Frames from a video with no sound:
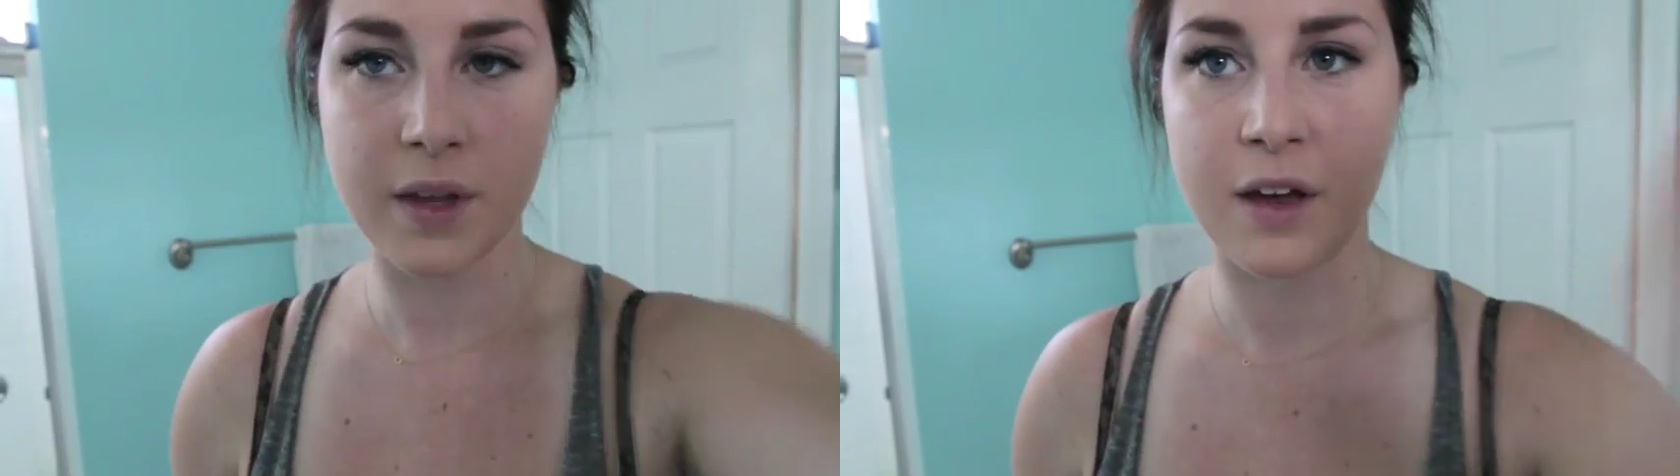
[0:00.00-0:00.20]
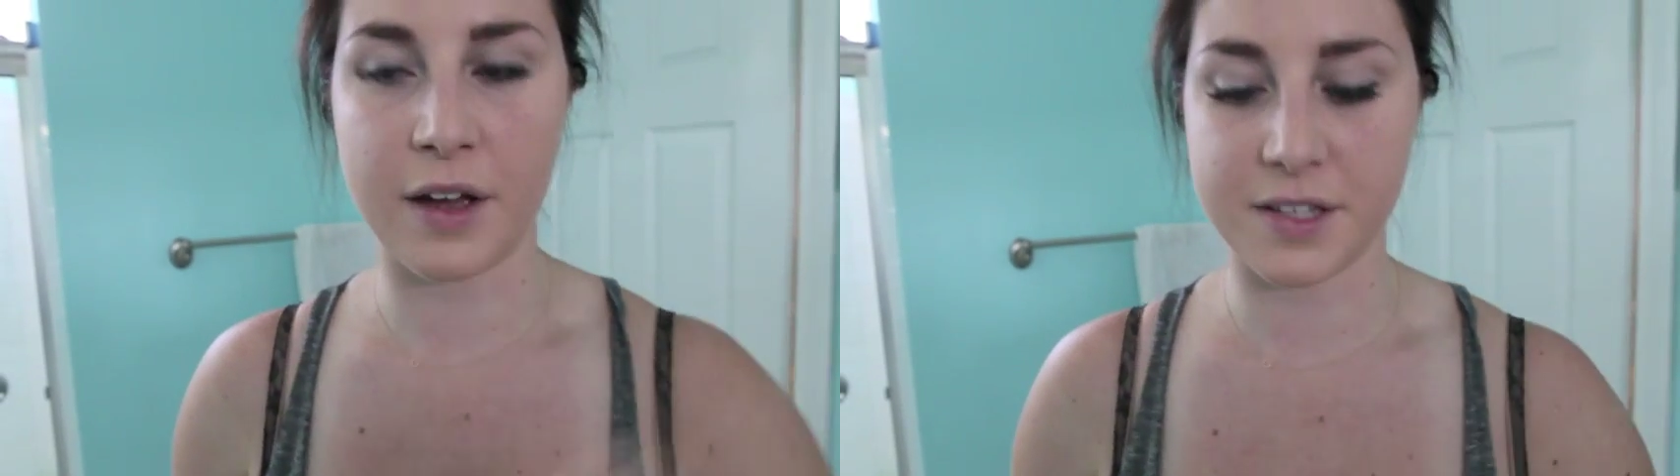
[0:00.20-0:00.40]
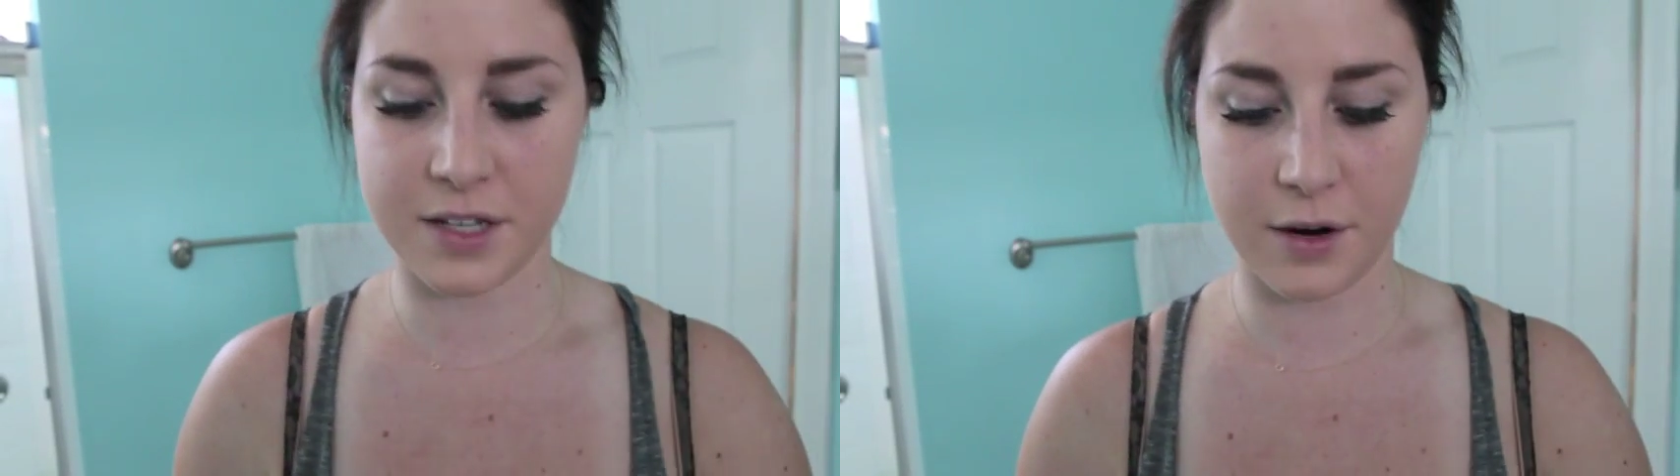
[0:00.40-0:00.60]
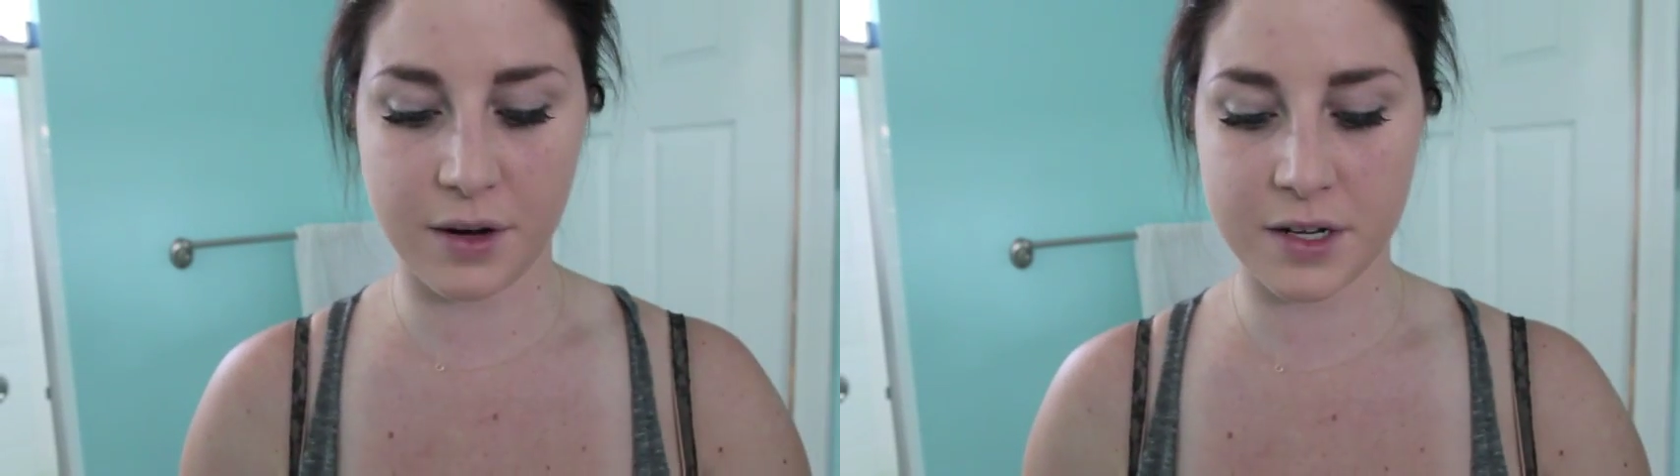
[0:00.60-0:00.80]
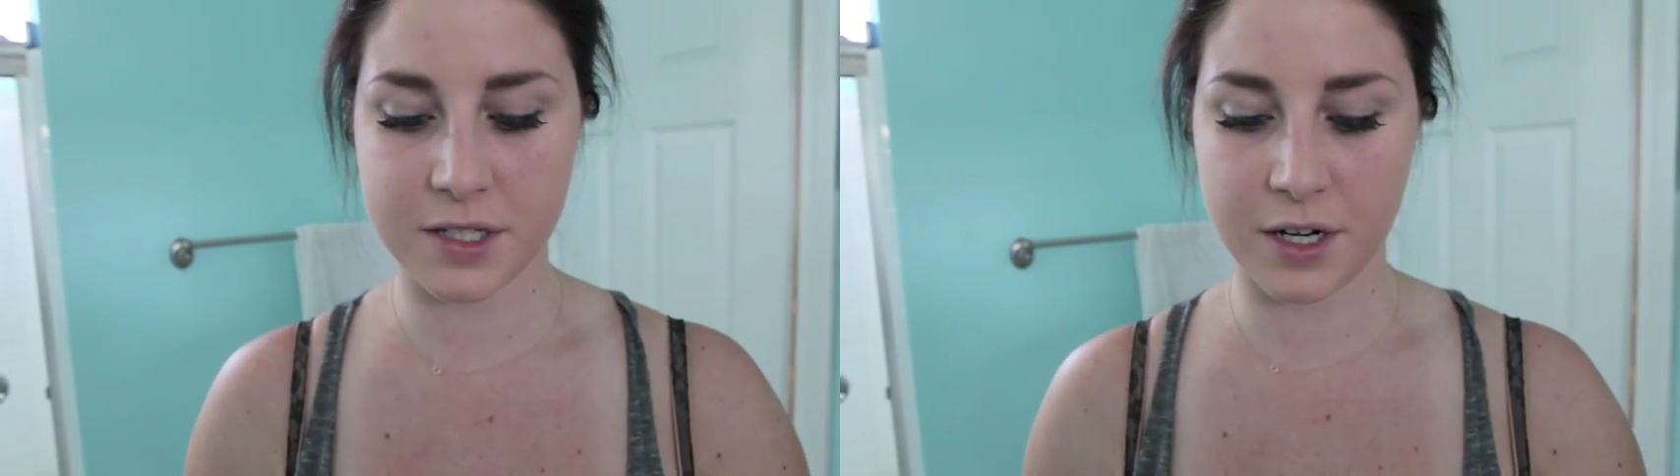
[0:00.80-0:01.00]
Okay, so now we're
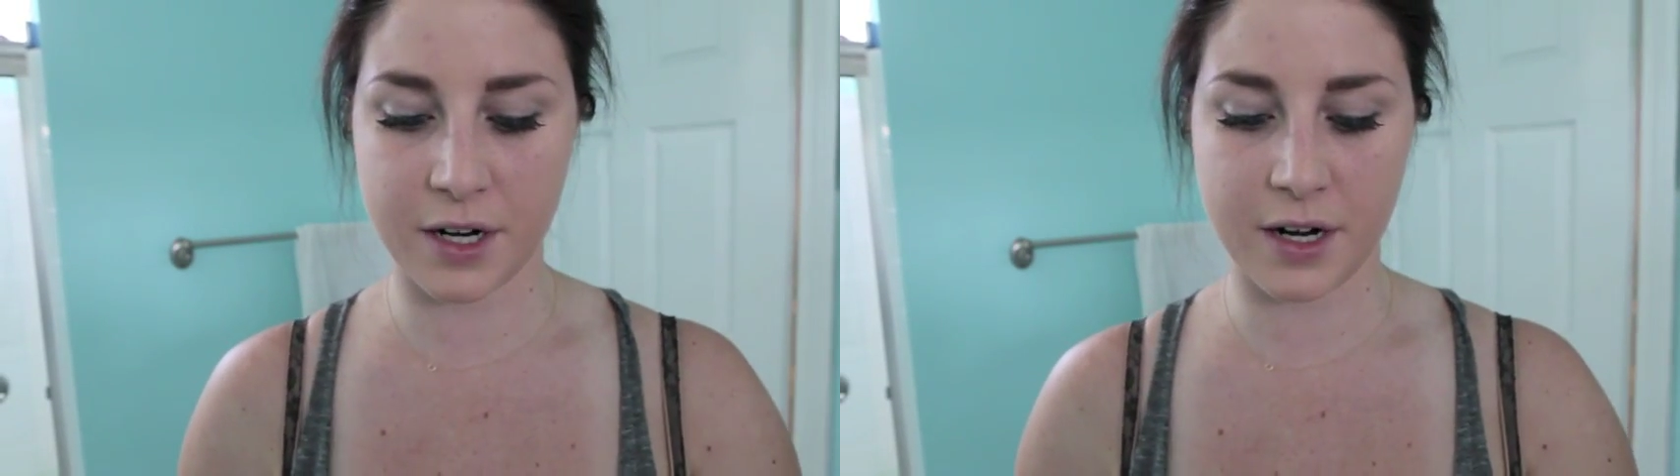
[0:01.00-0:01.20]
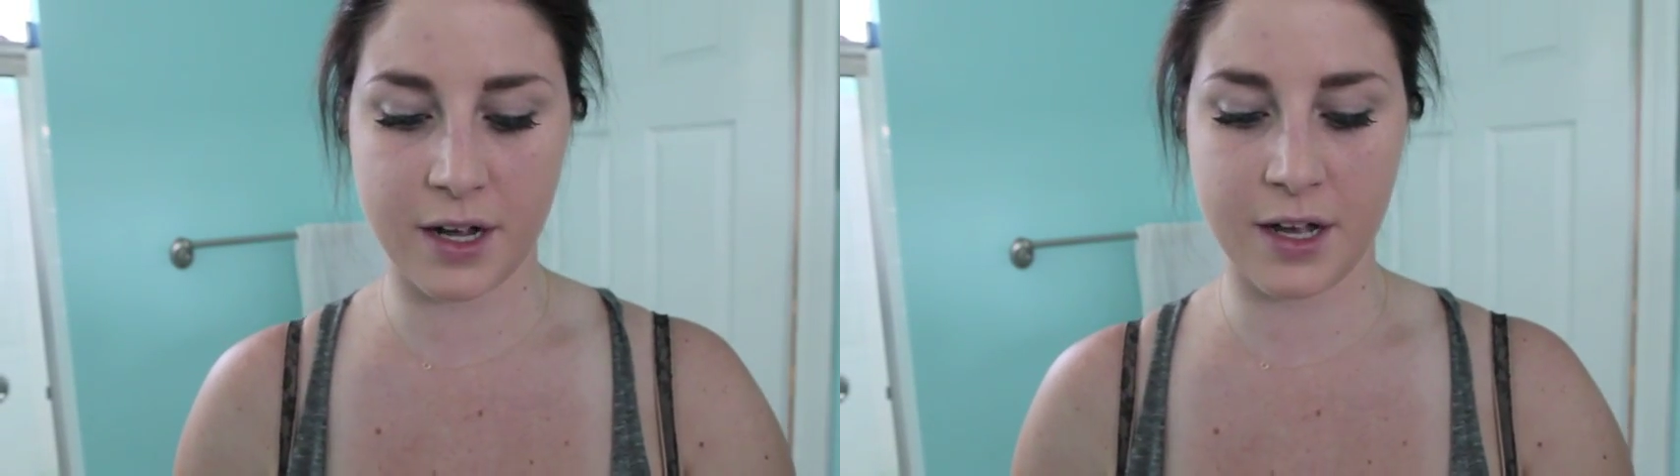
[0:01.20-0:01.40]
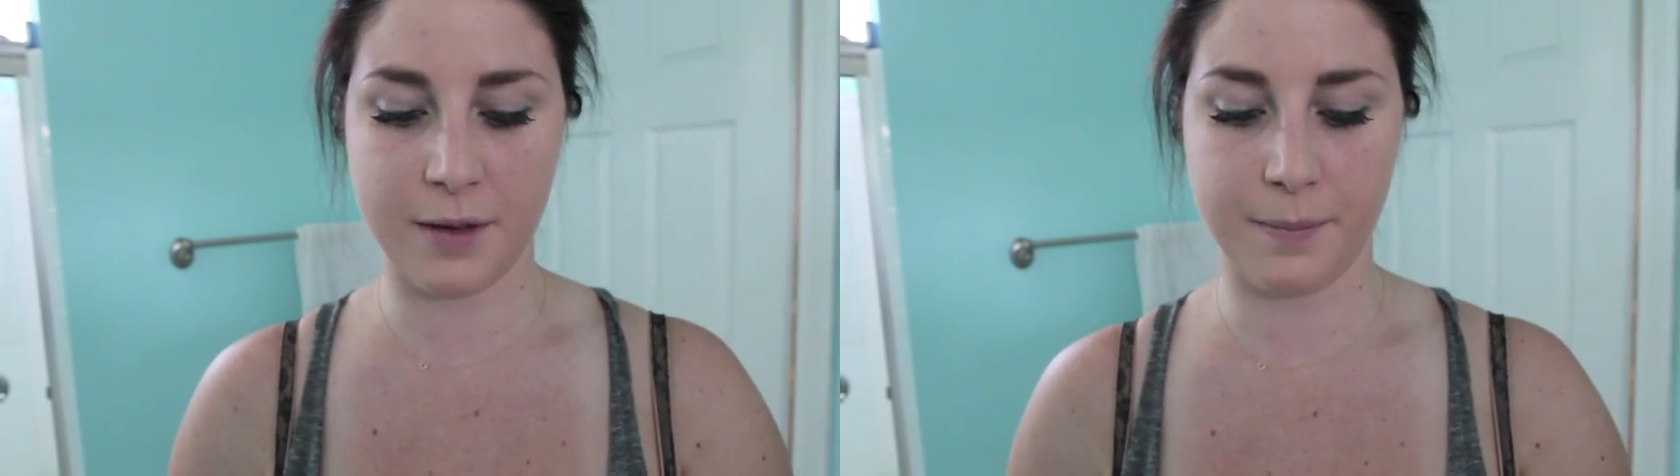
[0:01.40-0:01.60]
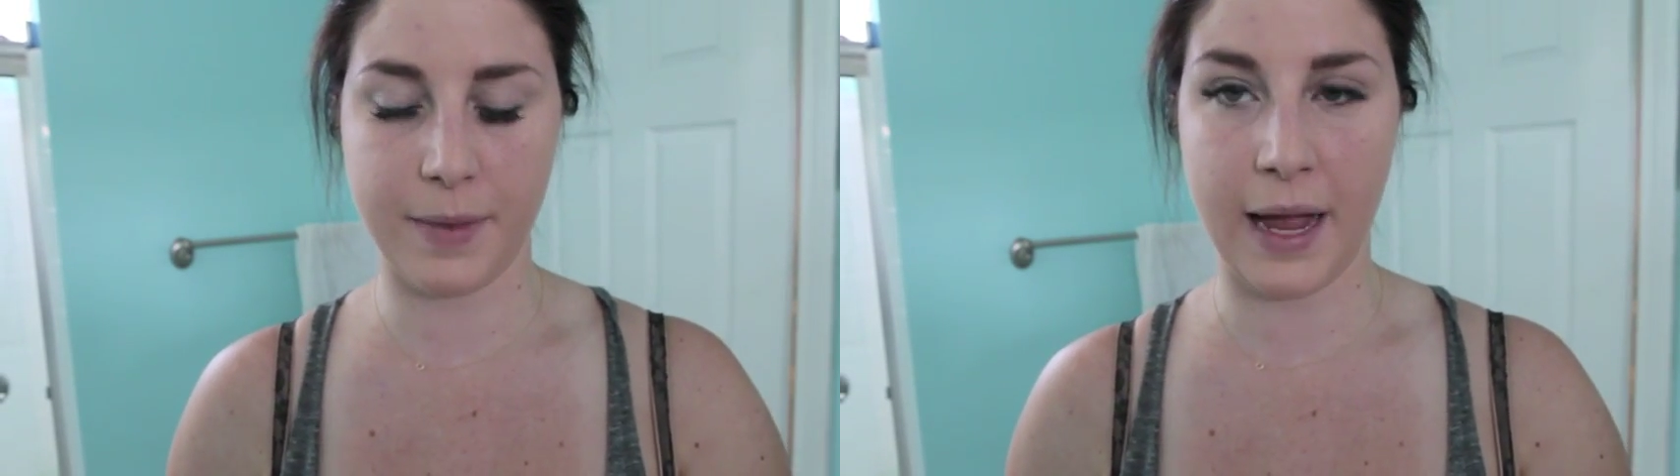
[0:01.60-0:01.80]
gonna start um,